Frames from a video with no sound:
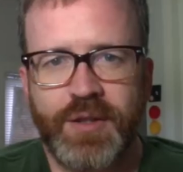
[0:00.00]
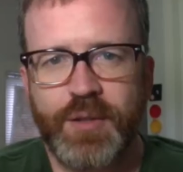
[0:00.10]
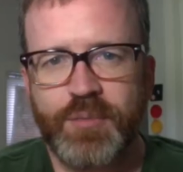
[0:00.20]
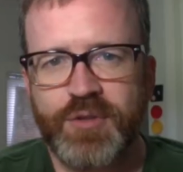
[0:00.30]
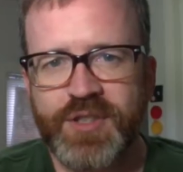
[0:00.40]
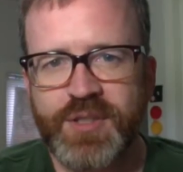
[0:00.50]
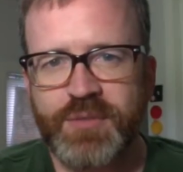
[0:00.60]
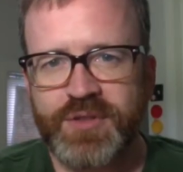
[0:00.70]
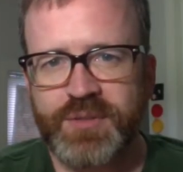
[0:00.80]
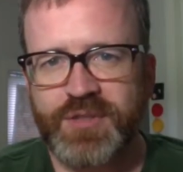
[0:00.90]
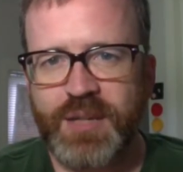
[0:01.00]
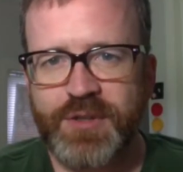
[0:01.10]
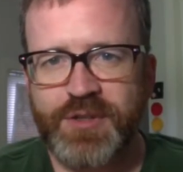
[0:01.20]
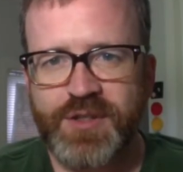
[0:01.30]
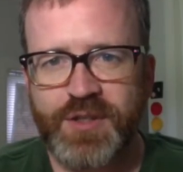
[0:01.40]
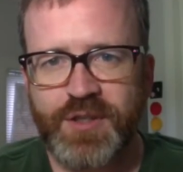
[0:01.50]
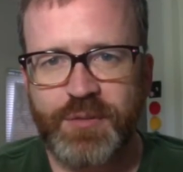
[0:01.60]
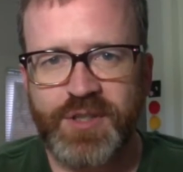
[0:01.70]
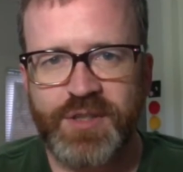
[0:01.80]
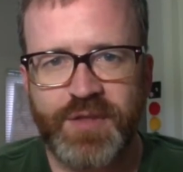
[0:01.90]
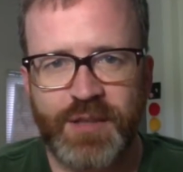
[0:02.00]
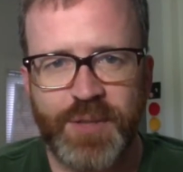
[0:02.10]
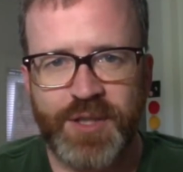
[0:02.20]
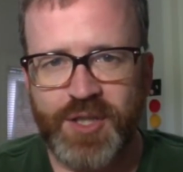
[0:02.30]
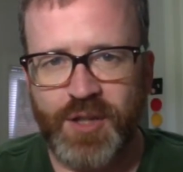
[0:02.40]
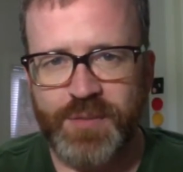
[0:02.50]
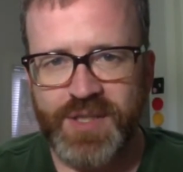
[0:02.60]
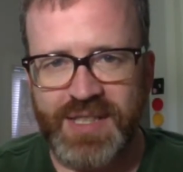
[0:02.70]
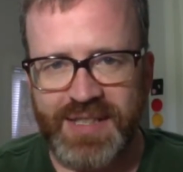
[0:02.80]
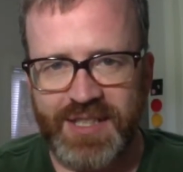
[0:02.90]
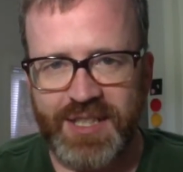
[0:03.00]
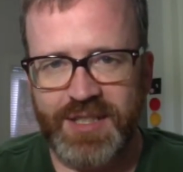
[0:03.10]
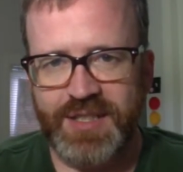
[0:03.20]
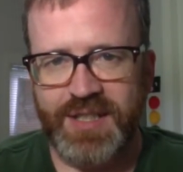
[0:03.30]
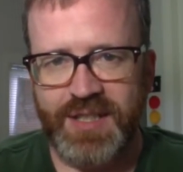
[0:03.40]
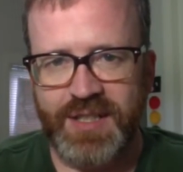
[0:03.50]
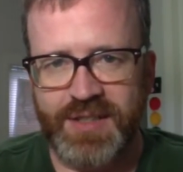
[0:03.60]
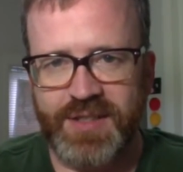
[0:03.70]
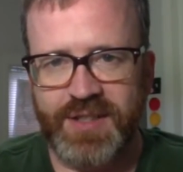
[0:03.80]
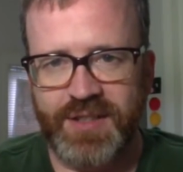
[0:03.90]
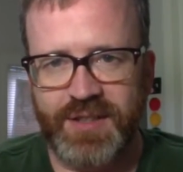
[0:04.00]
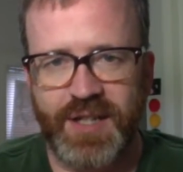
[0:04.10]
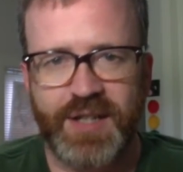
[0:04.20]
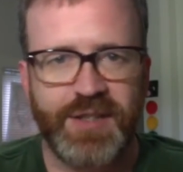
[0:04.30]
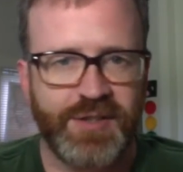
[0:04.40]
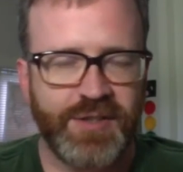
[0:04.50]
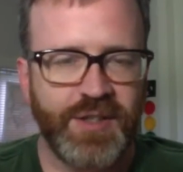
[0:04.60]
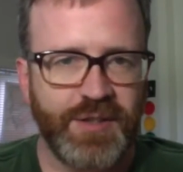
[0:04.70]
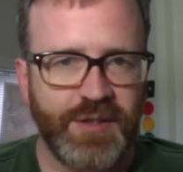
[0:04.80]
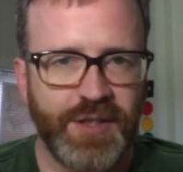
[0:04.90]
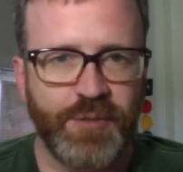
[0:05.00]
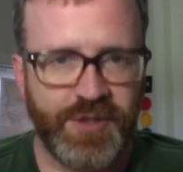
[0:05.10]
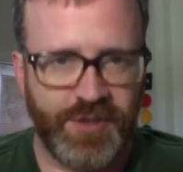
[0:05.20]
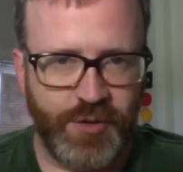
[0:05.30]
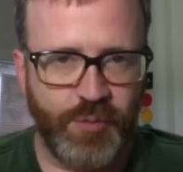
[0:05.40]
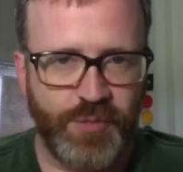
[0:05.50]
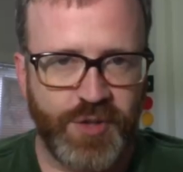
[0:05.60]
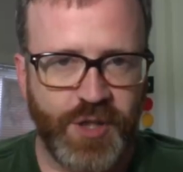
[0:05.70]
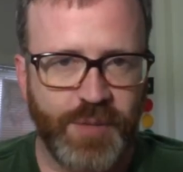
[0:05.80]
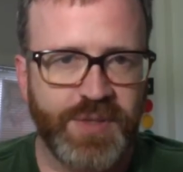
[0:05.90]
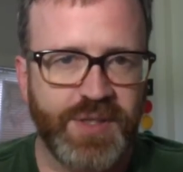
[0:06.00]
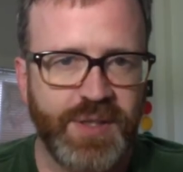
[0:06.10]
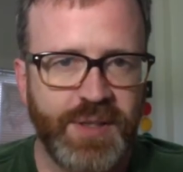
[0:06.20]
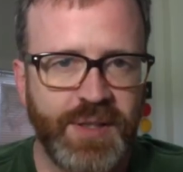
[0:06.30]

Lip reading: The principles and parameters theory was developed by Chomsky in the 1980s and 90s, linguist Noam Chomsky.